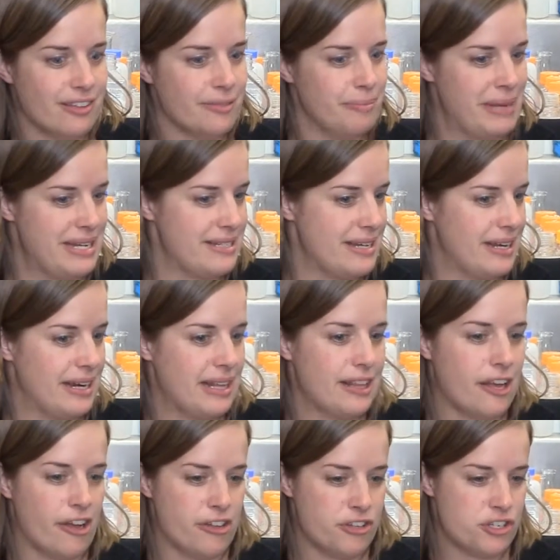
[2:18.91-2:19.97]
maintaining the
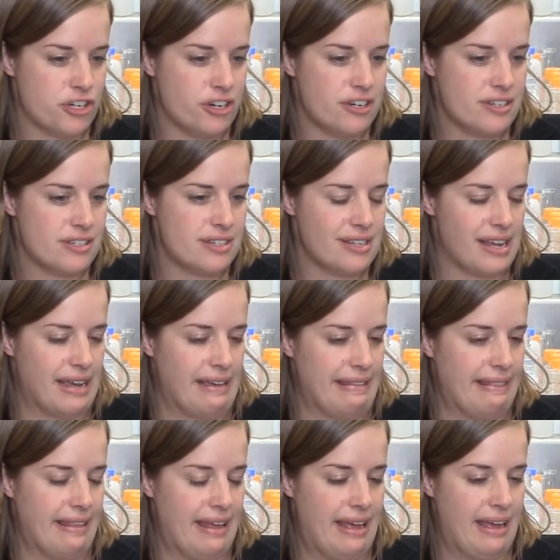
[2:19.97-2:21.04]
cultures.
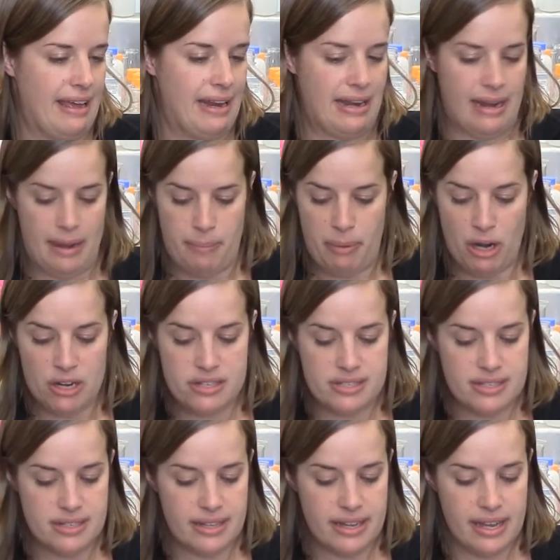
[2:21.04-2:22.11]
And then
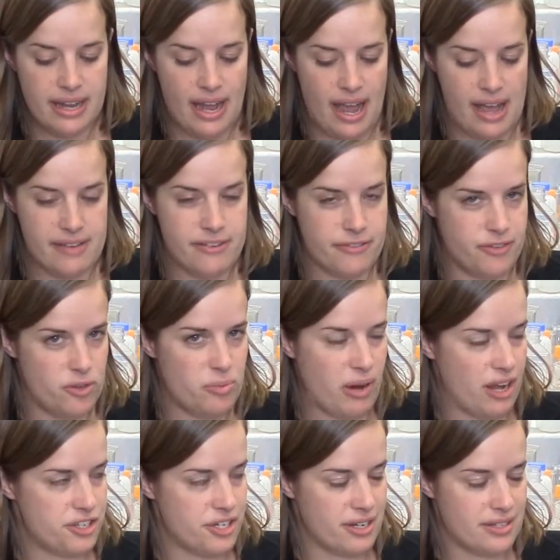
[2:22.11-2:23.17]
personally, I have a few
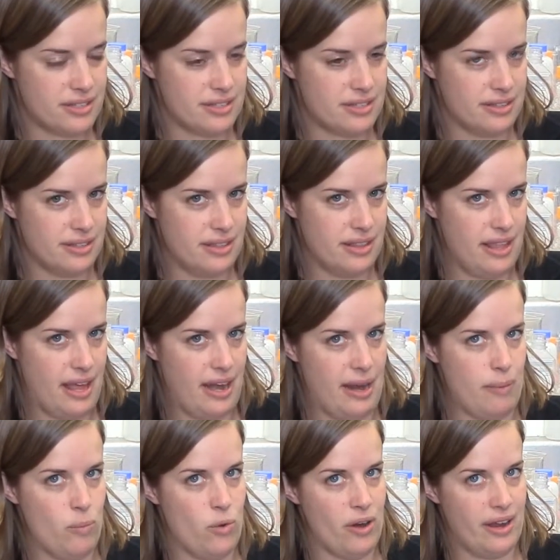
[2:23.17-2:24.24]
projects that
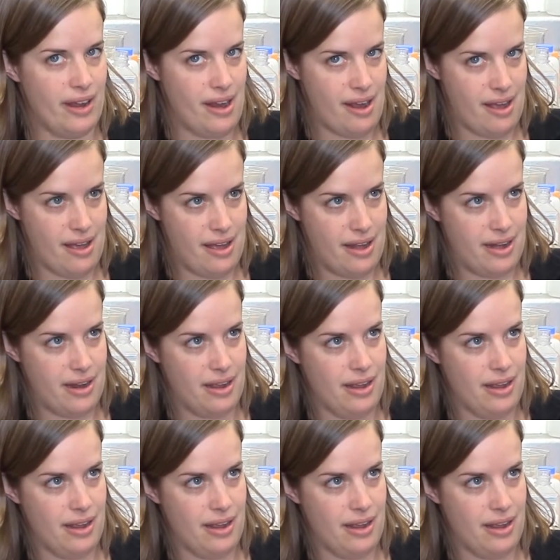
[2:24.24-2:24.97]
I'm working on